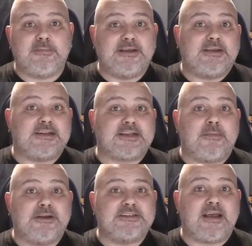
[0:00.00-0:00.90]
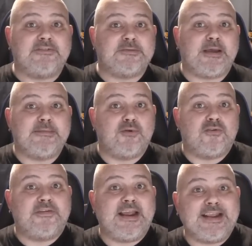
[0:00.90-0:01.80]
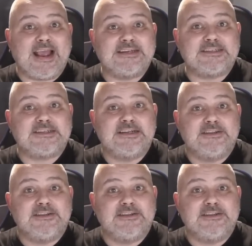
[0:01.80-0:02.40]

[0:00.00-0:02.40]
I mean, gas companies are having to pay more for their gas